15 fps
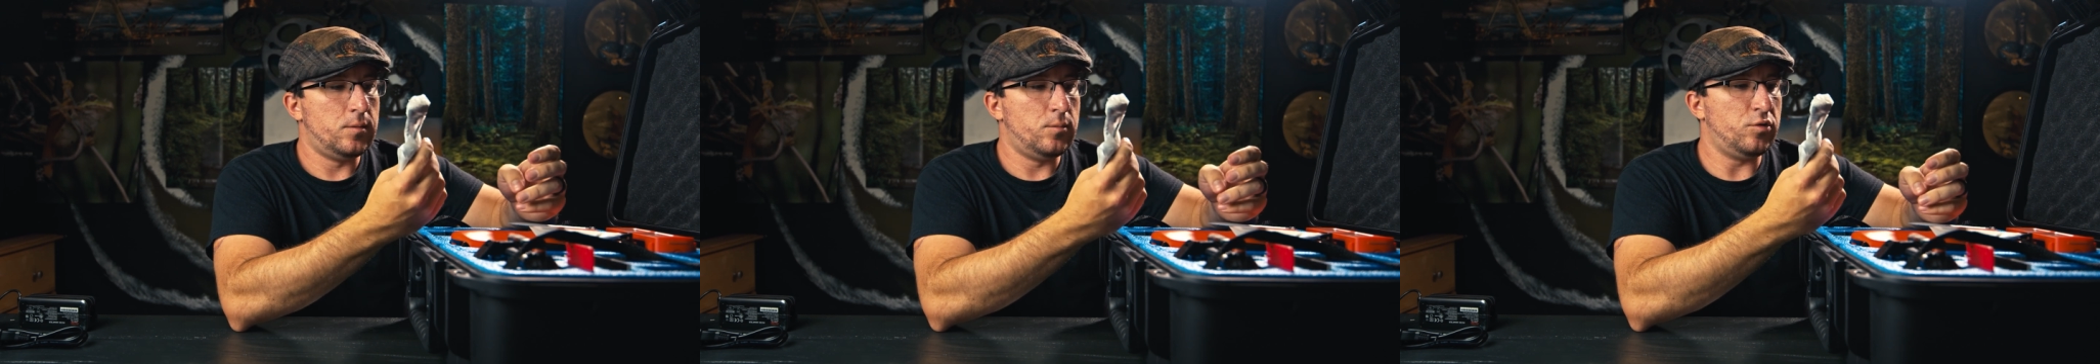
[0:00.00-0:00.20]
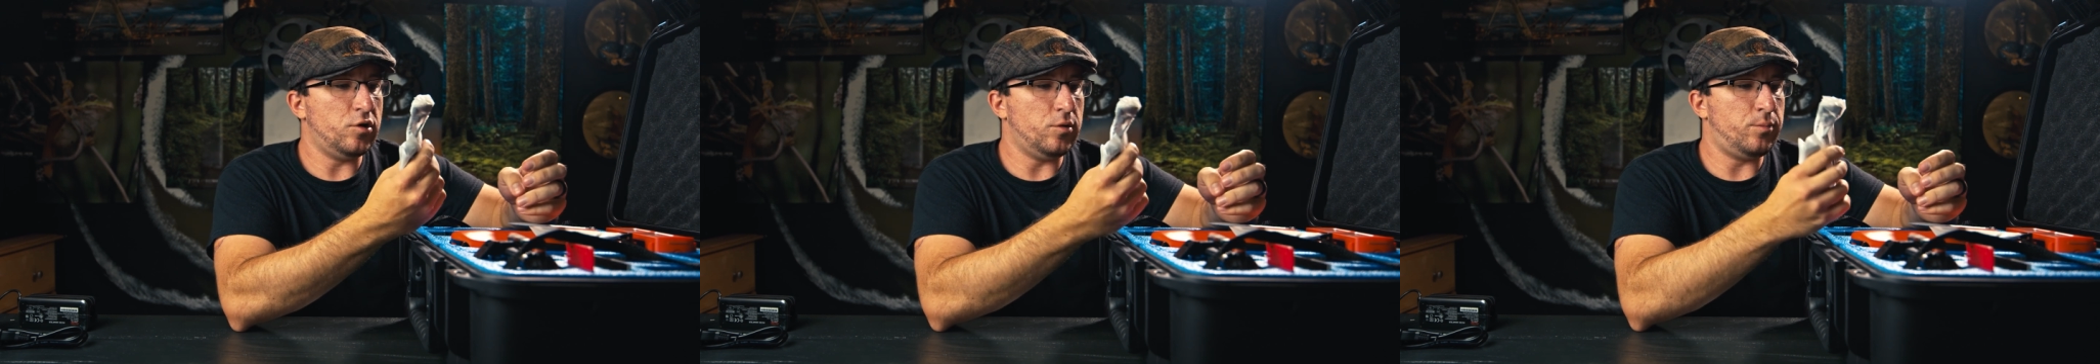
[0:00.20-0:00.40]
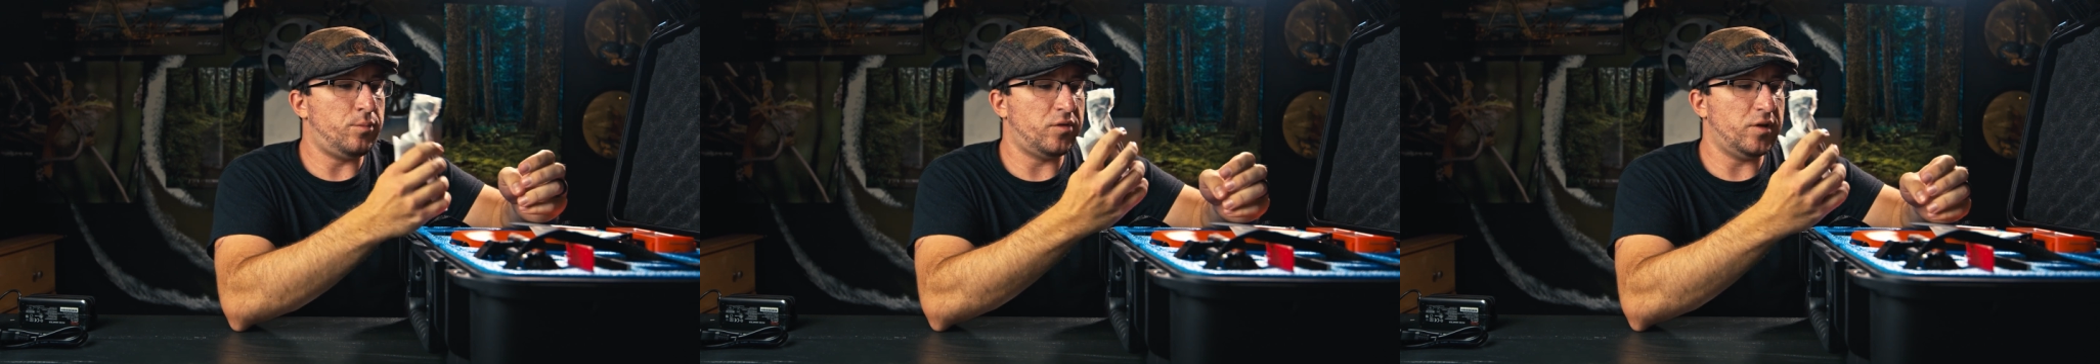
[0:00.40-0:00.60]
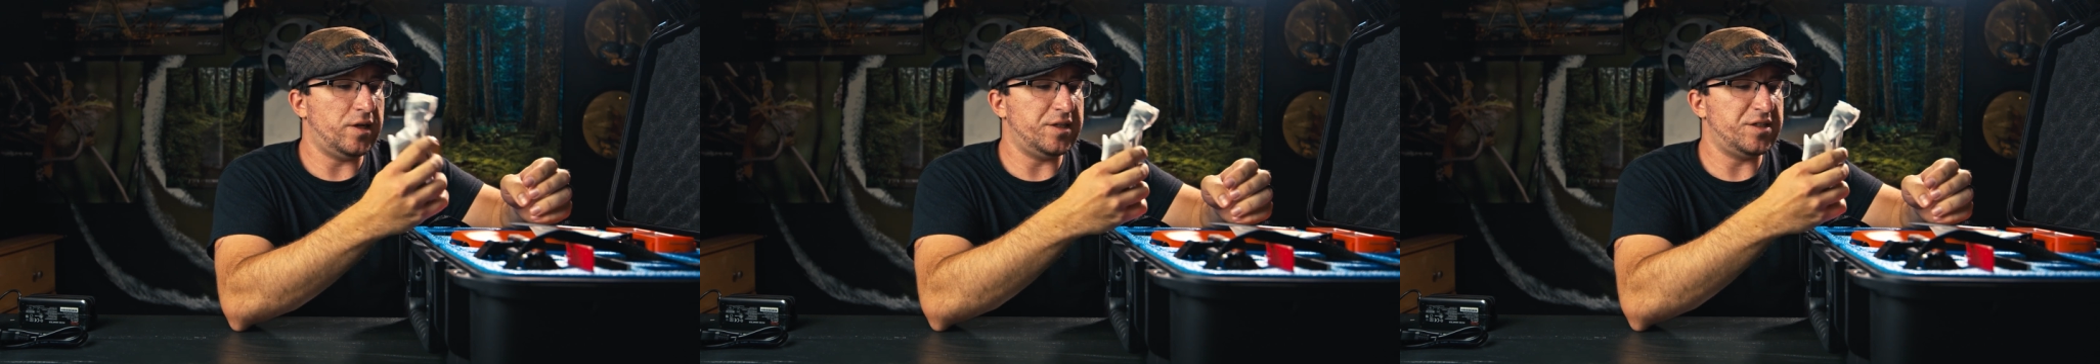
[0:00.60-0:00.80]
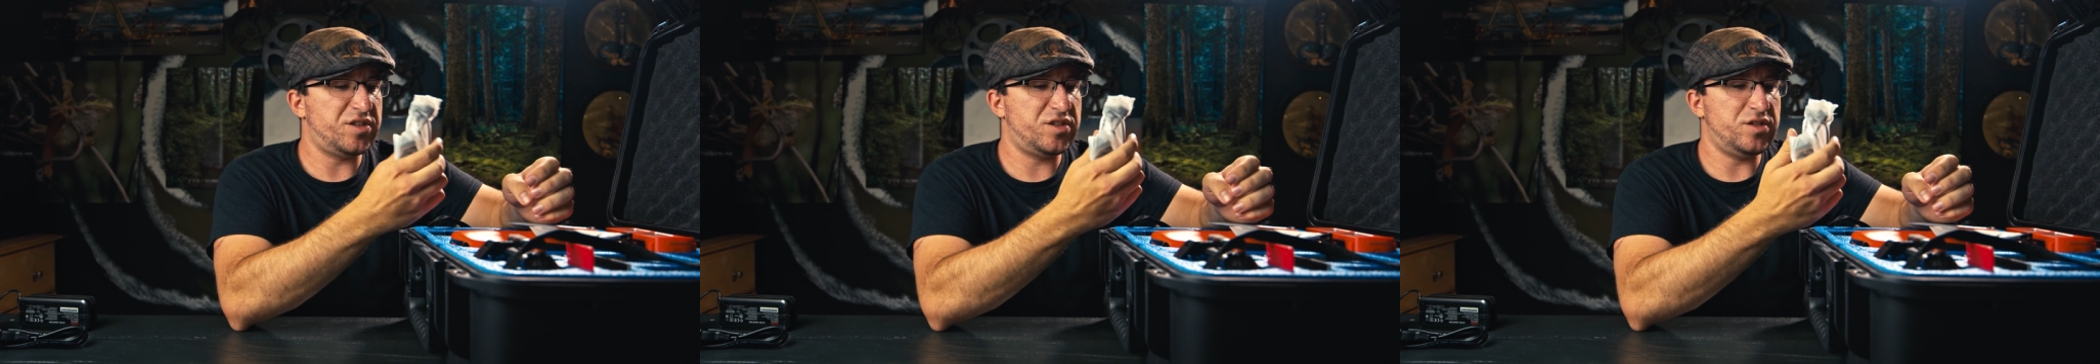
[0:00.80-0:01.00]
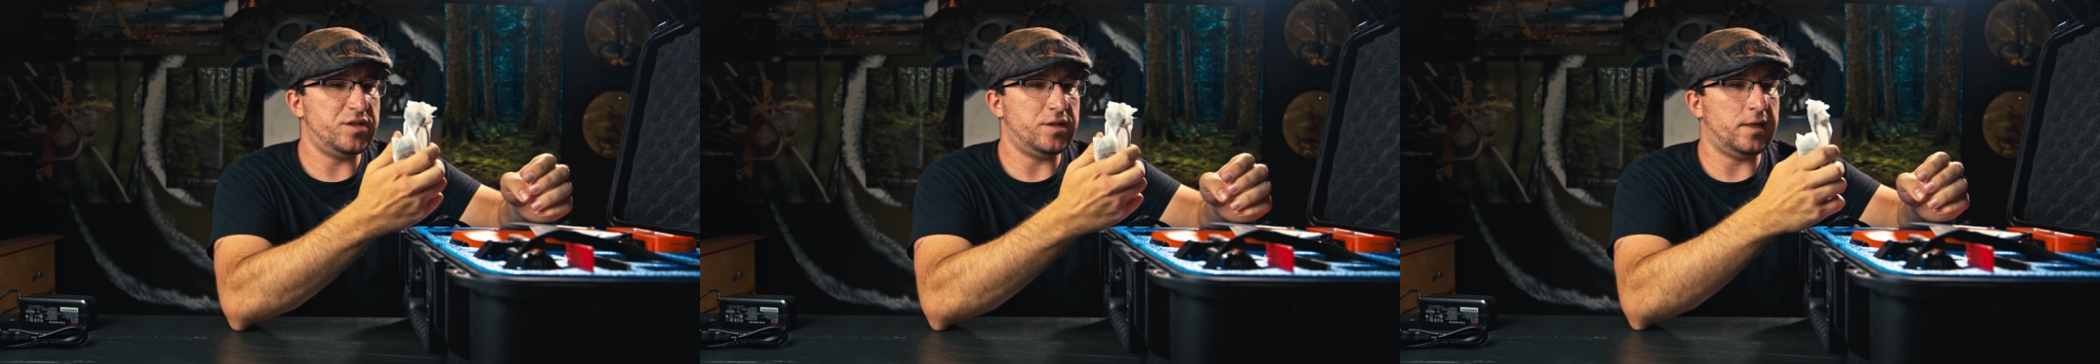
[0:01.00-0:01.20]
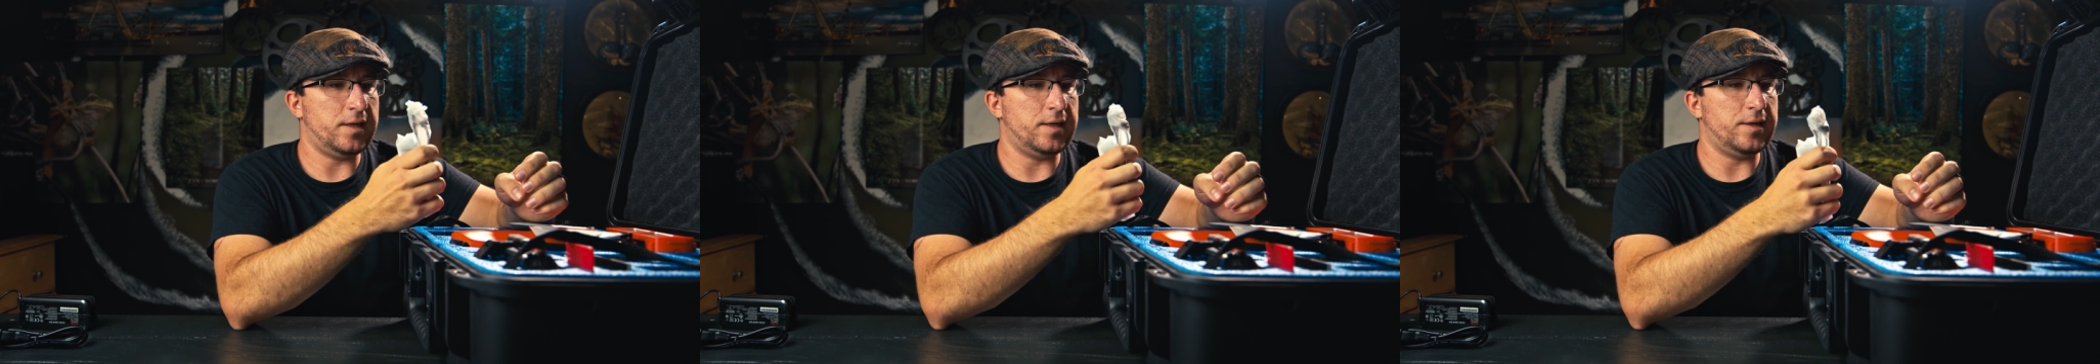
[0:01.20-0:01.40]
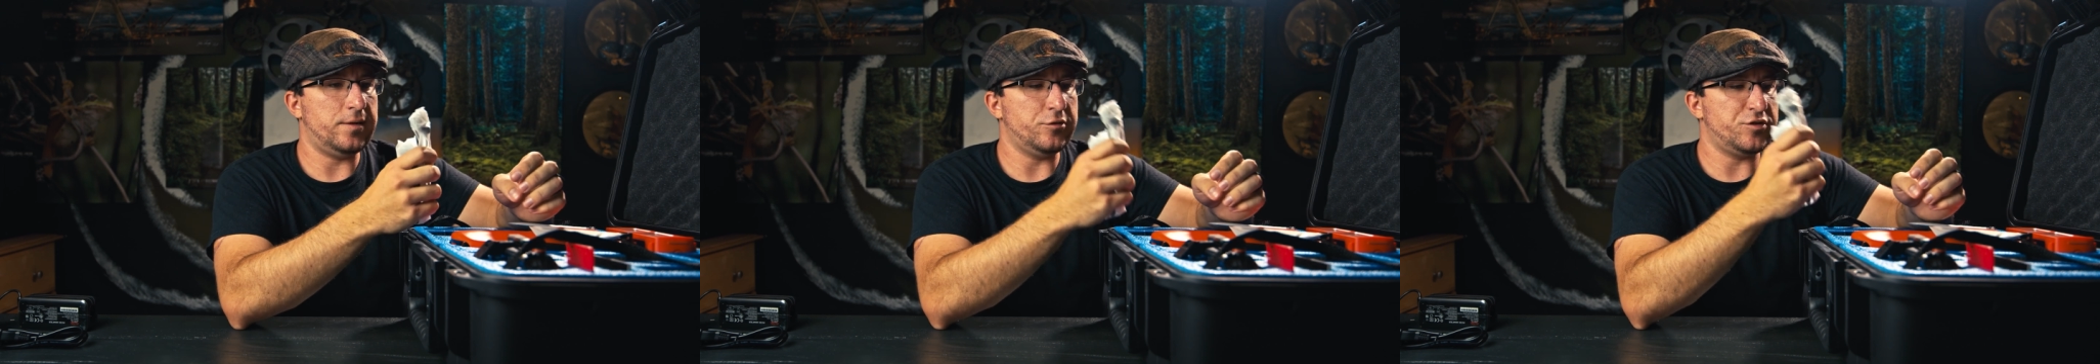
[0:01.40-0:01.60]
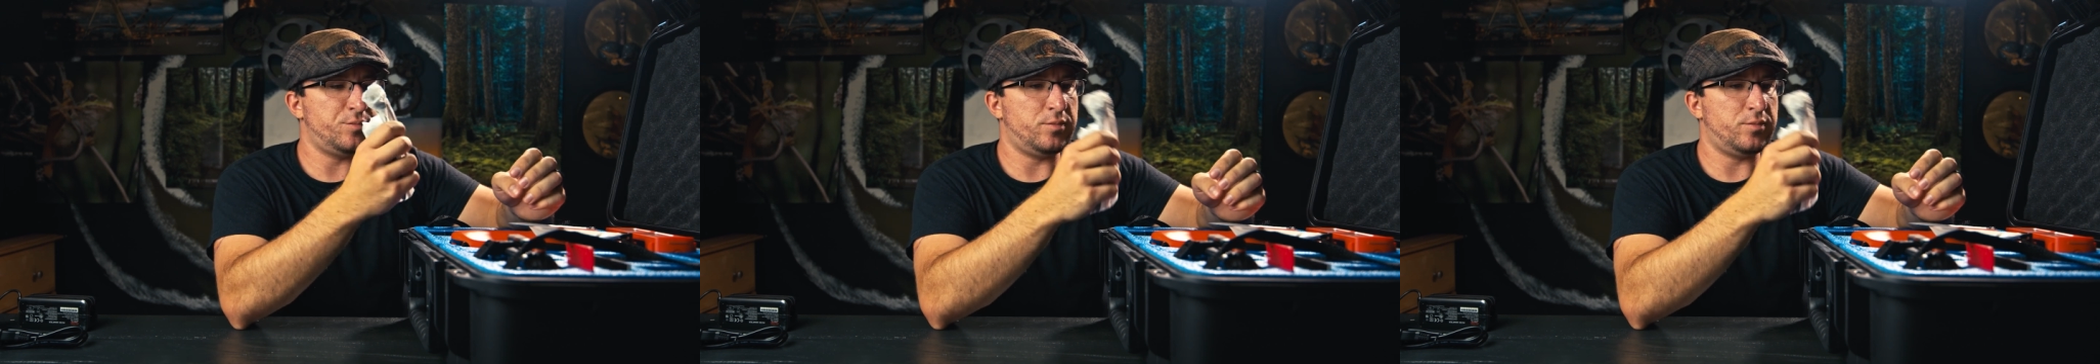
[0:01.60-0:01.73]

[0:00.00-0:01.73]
Pro Plus, those